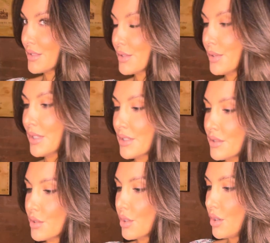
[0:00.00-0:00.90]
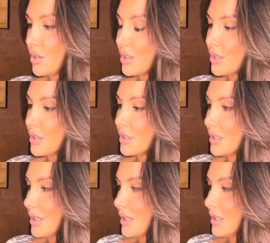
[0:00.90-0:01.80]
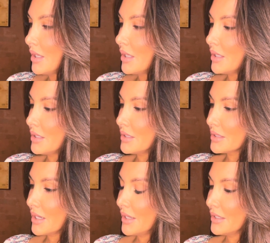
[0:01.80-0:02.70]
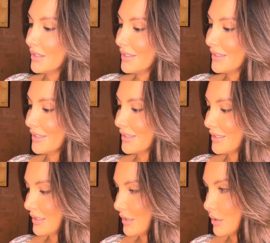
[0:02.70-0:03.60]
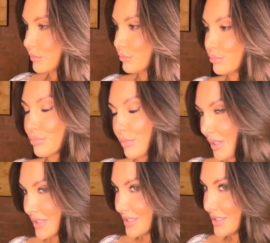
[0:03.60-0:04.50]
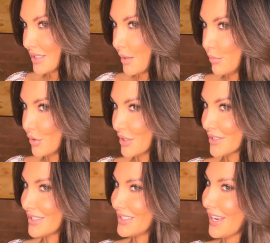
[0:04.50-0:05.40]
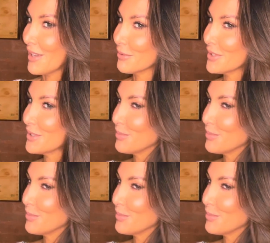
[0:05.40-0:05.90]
so like a cigar is kind of like a submarine sandwich,